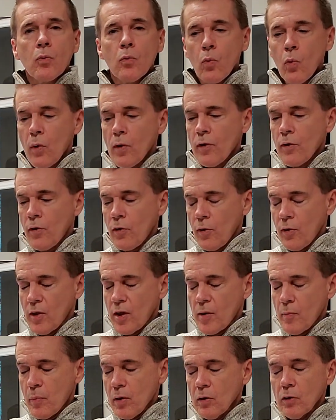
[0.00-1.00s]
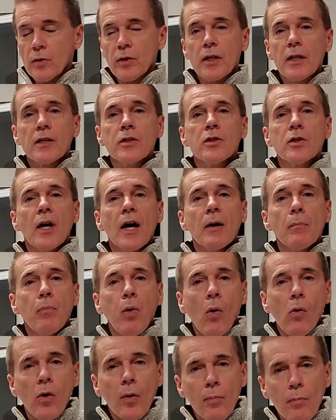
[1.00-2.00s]
with the ability to
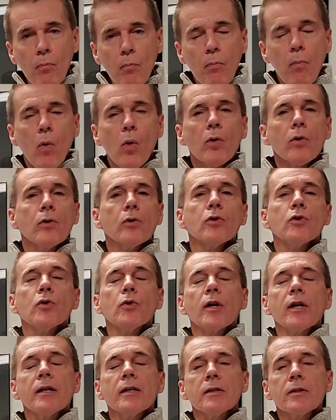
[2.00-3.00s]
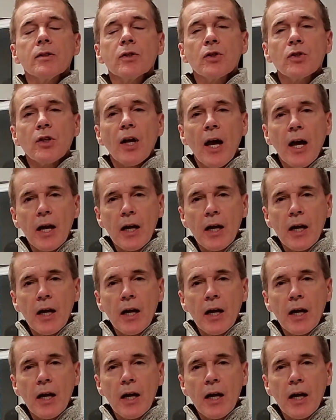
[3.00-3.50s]
pull up more nutrients